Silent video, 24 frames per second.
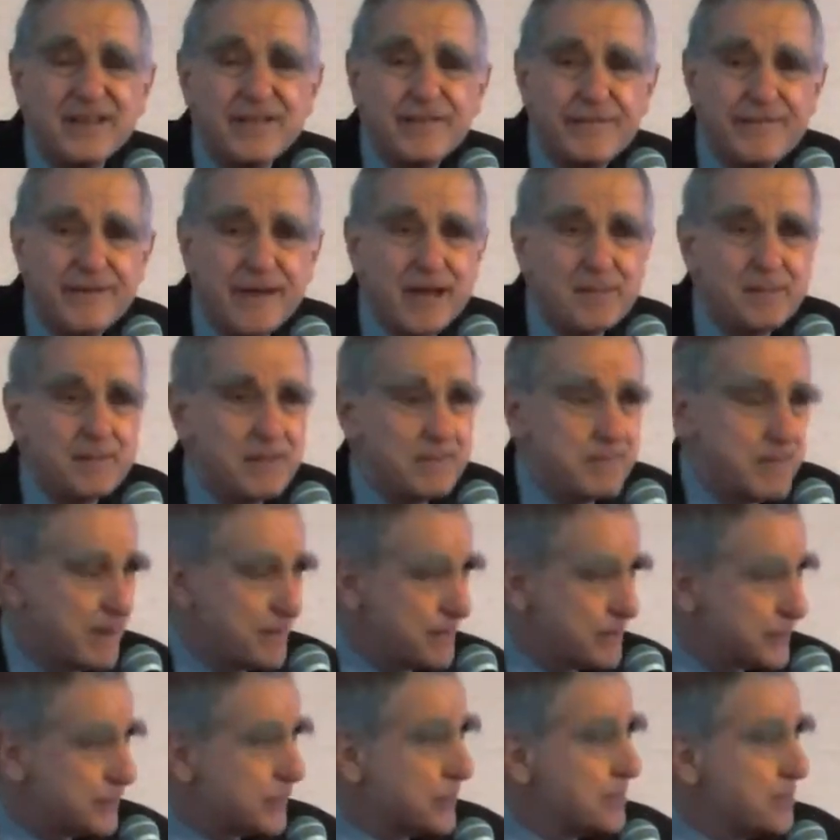family
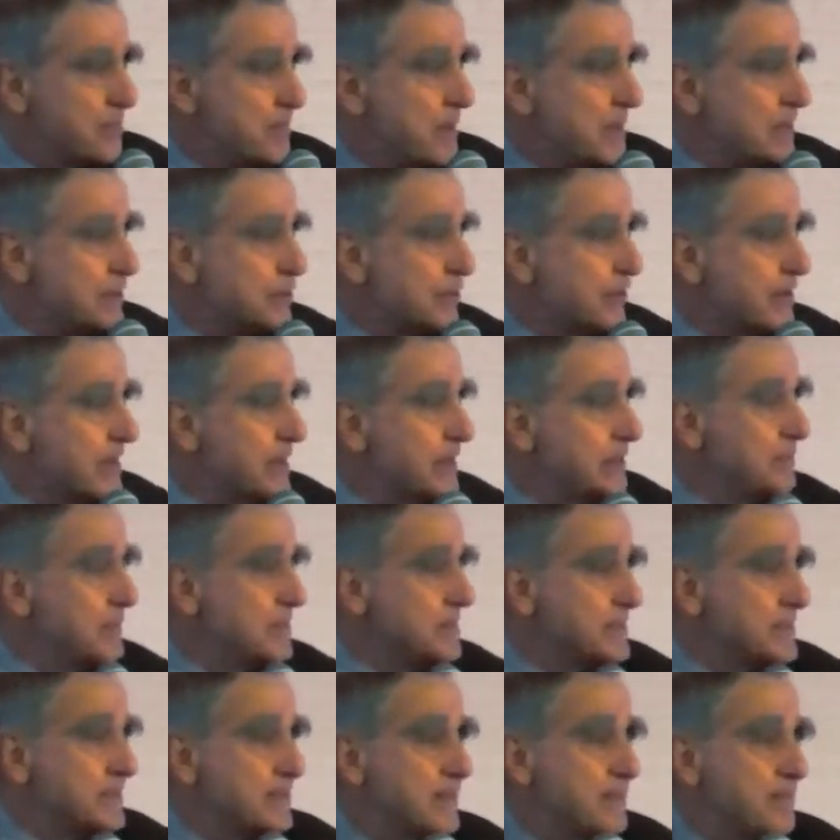members with major
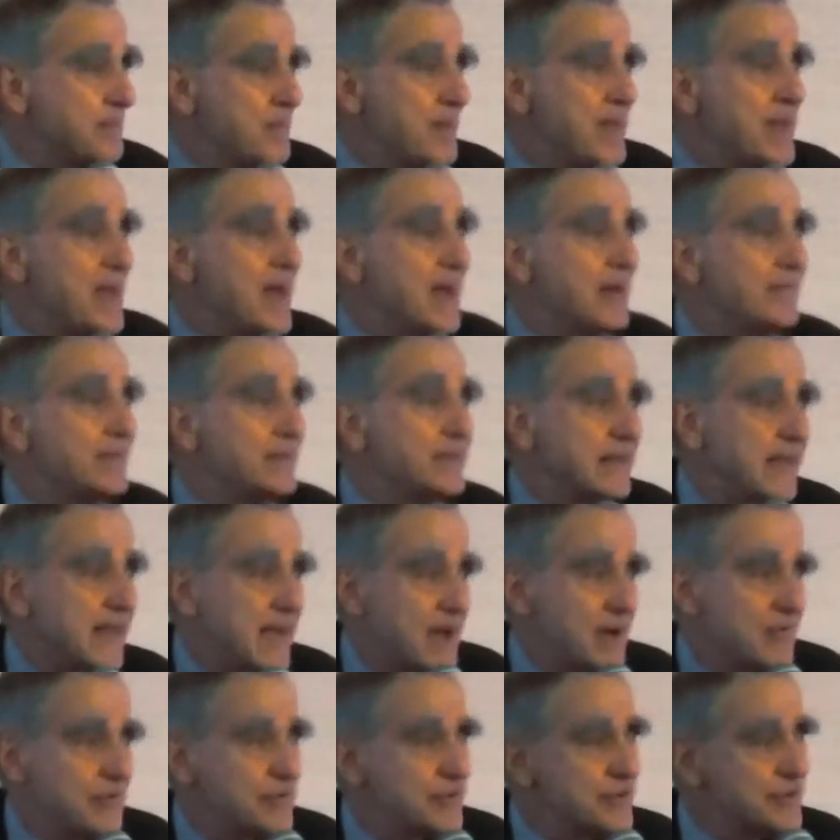ailments may have
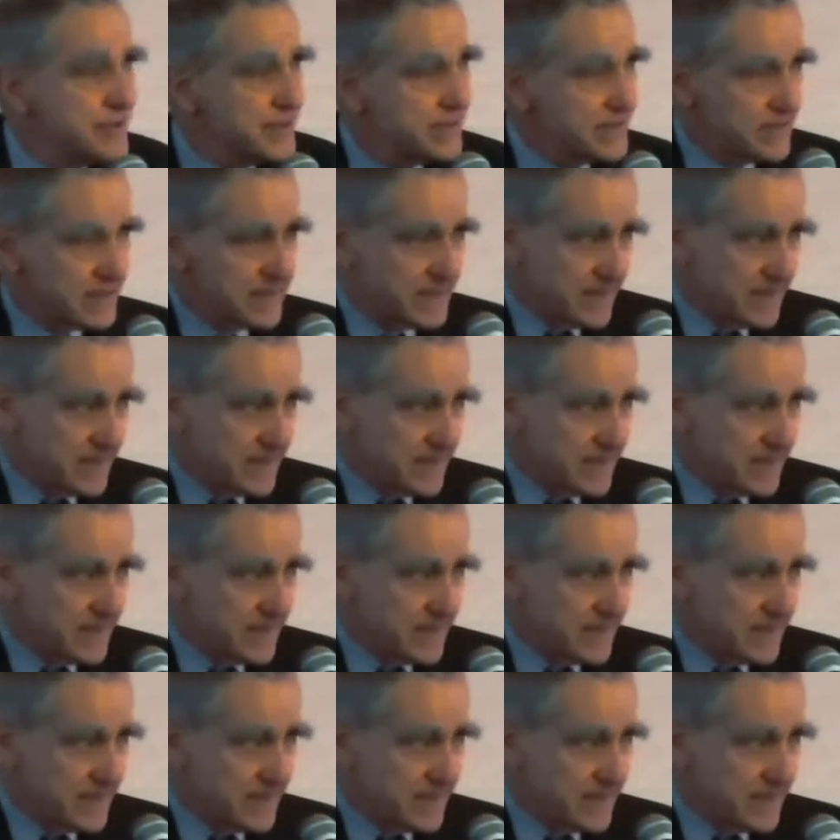encountered